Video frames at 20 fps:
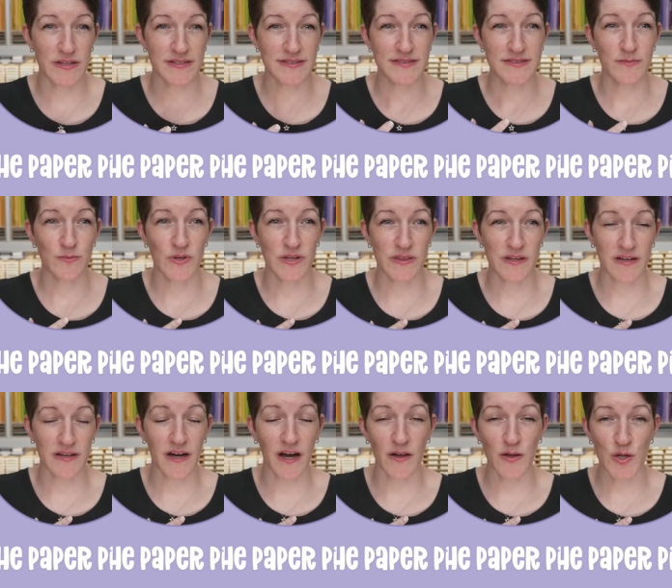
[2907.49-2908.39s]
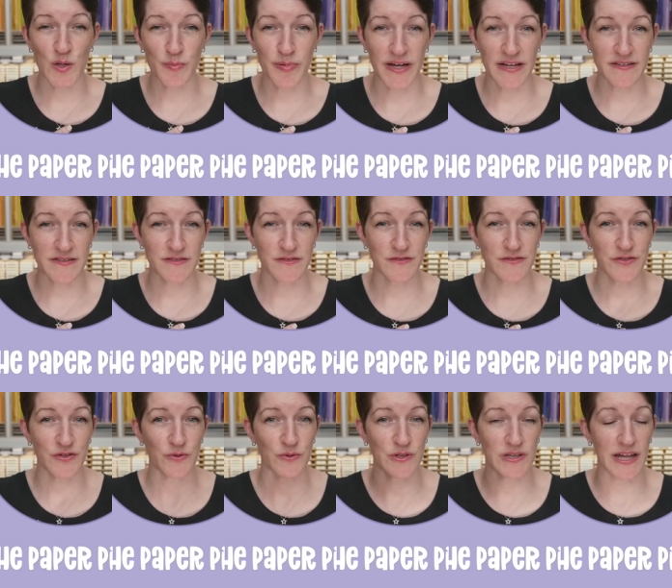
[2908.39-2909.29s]
this, with the colored
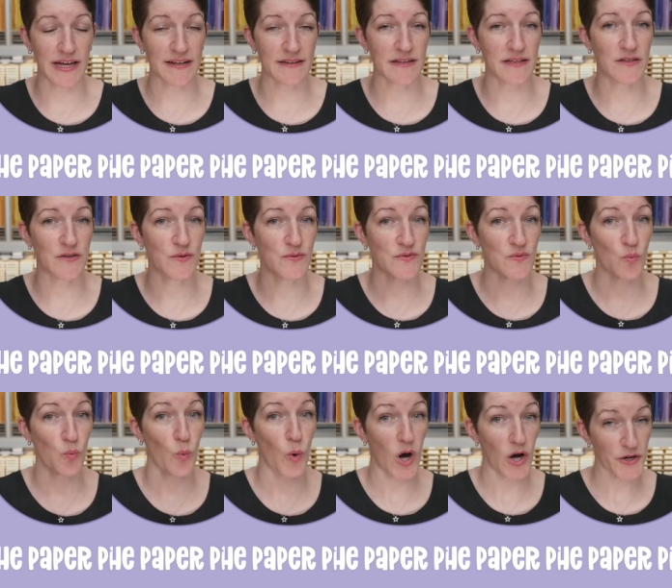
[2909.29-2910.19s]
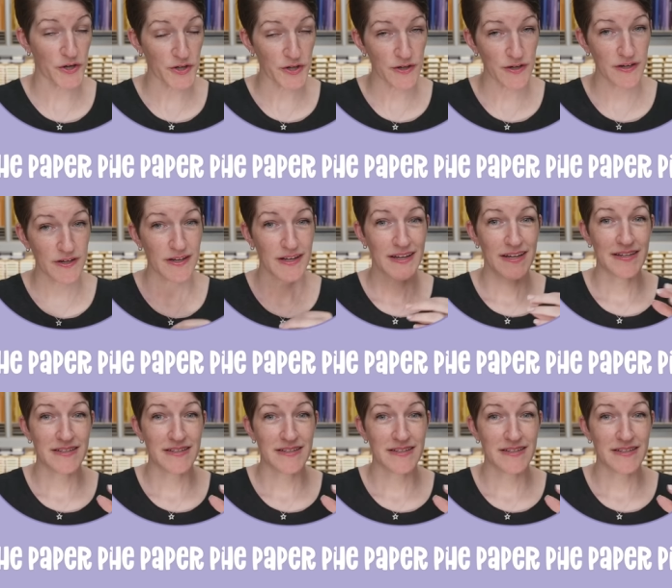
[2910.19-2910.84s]
pencils, you'll likely use water